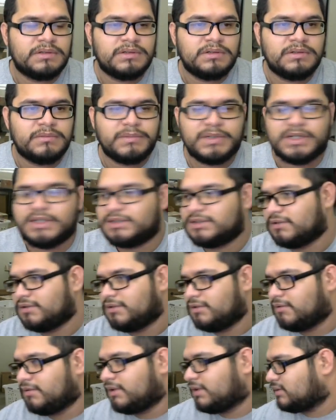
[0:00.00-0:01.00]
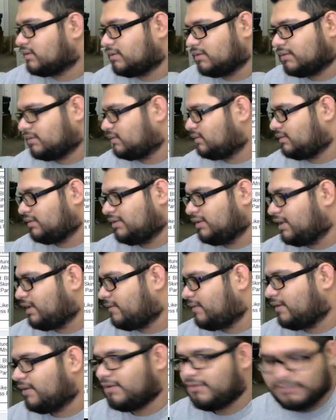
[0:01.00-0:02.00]
But I still do it because you
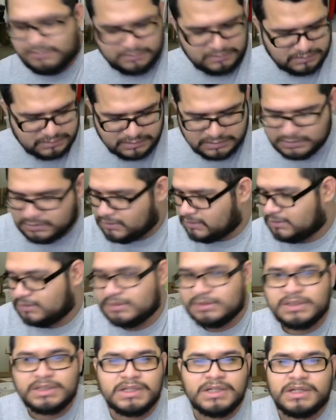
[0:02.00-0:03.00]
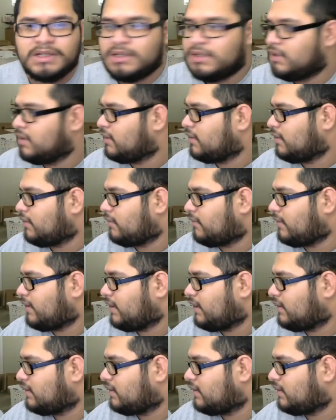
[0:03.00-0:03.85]
never know. Alright.